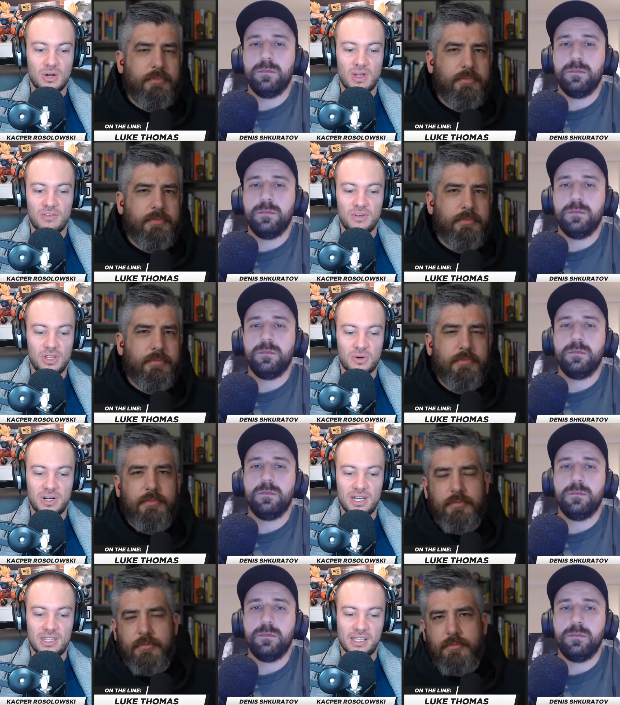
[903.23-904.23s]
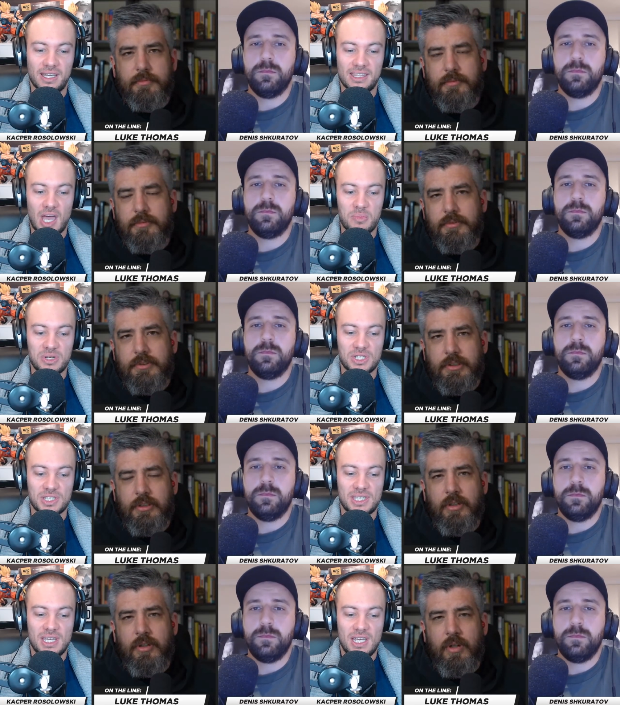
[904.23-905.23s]
Speaker 1: you know, revenue or anything like that, but
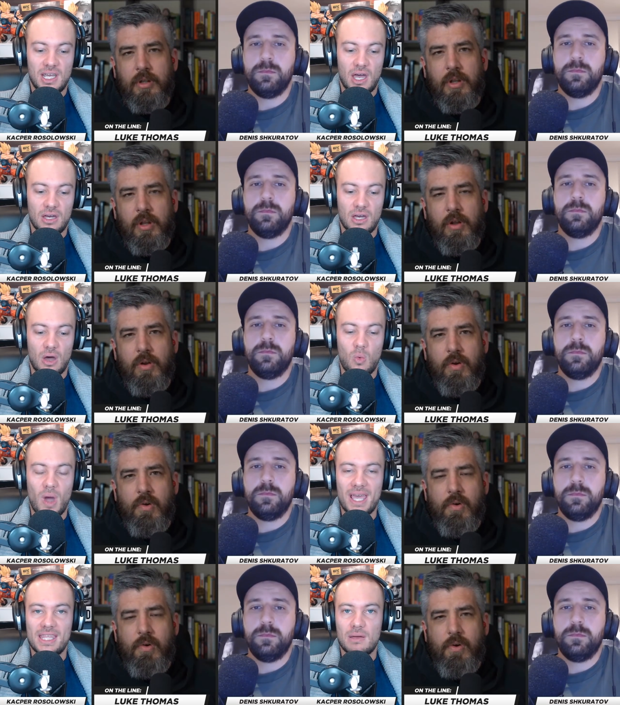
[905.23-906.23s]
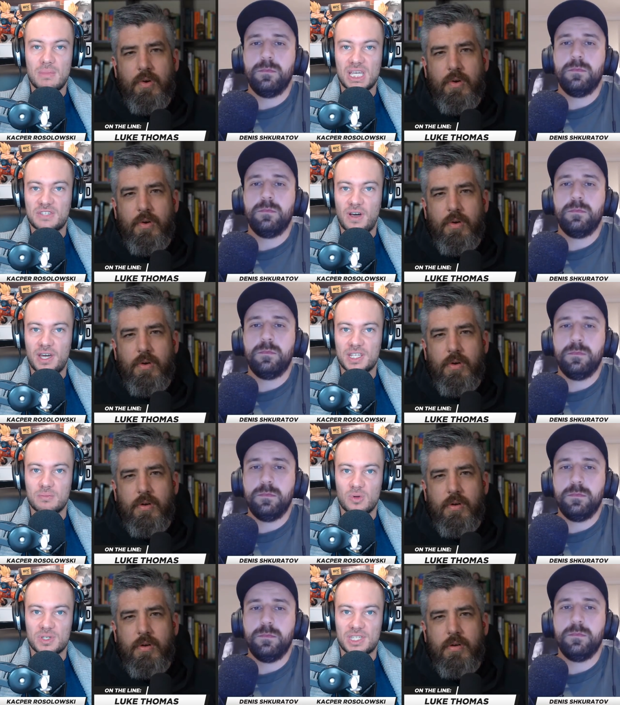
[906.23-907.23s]
just a, a, way that it makes fighters
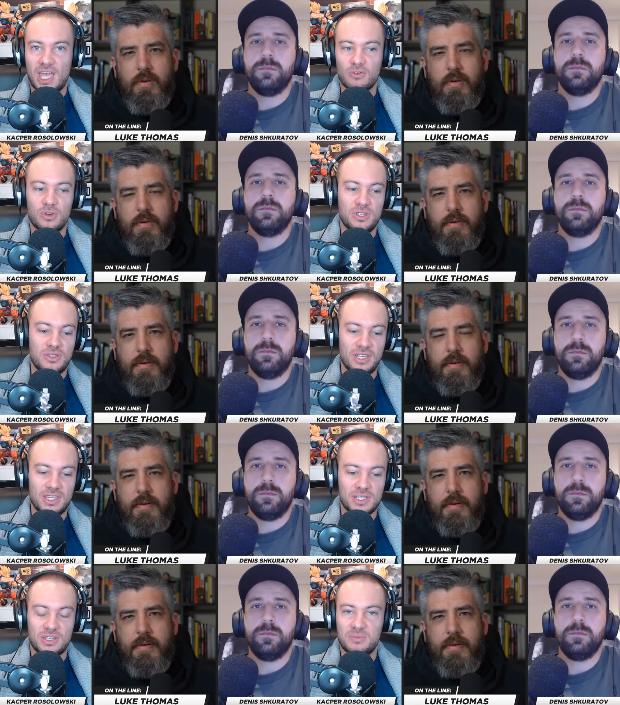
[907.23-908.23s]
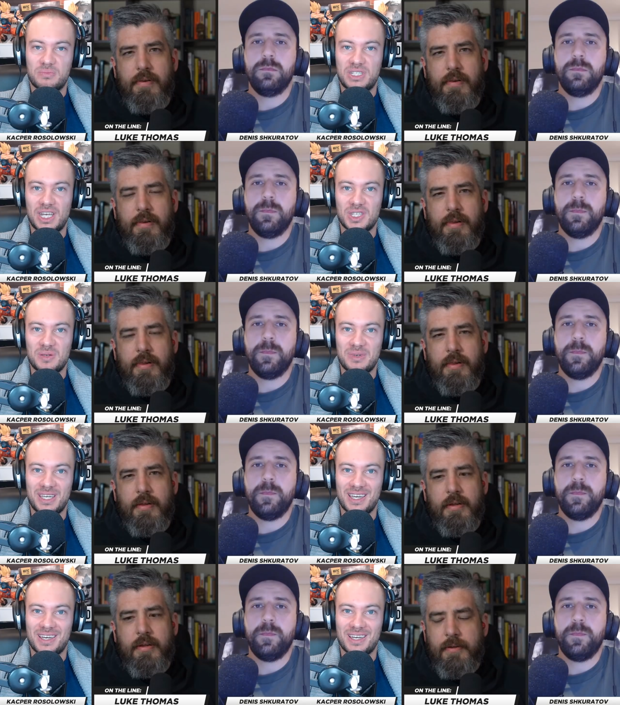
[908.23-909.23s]
more safe. Or do you think this could potentially
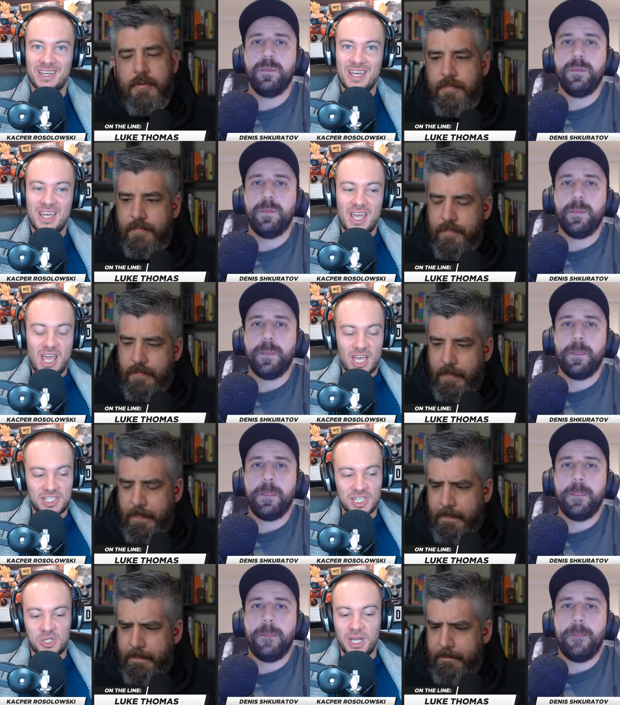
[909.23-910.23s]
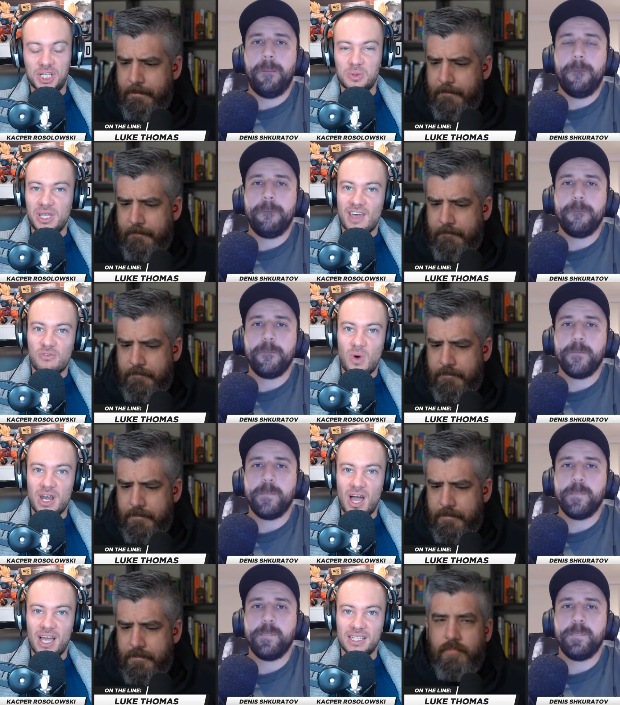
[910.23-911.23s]
be a a situation where you have
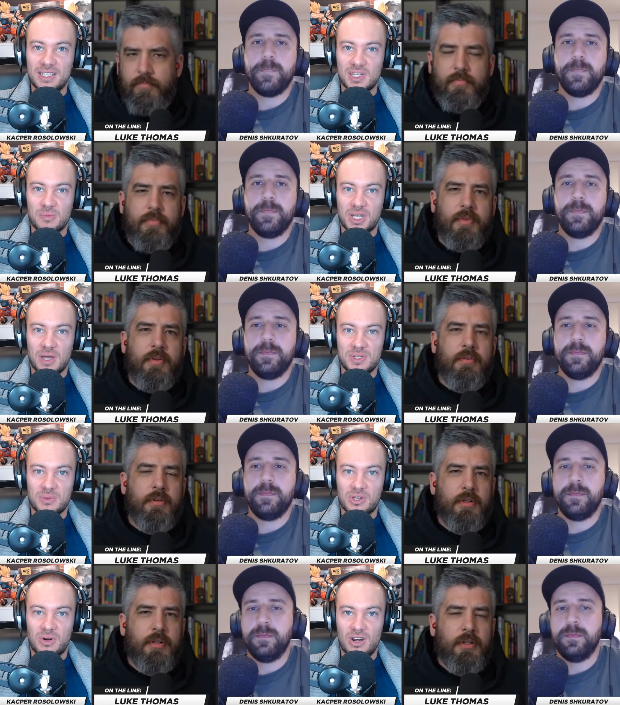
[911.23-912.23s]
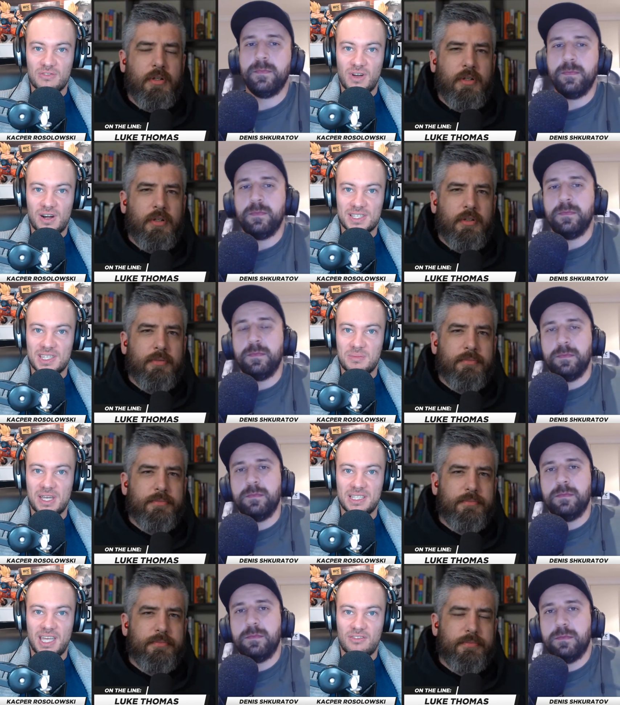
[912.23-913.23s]
one island, someone comes in with coronavirus, and then
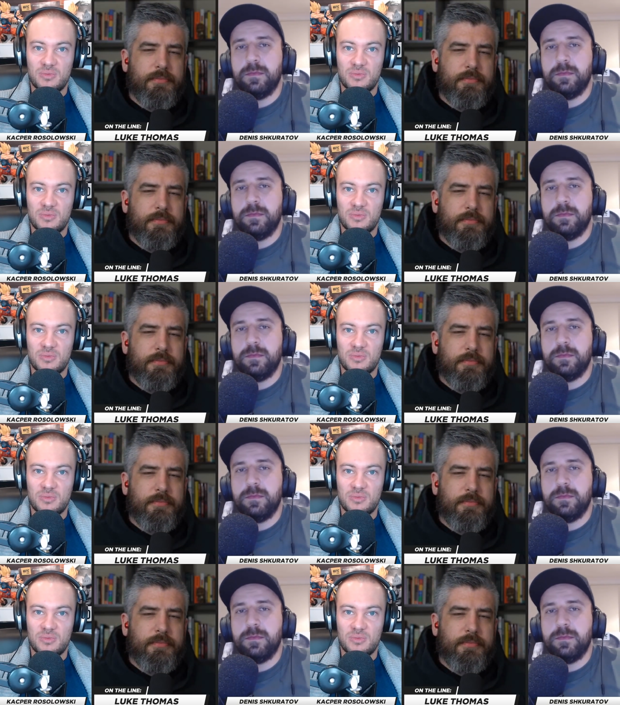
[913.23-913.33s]
basically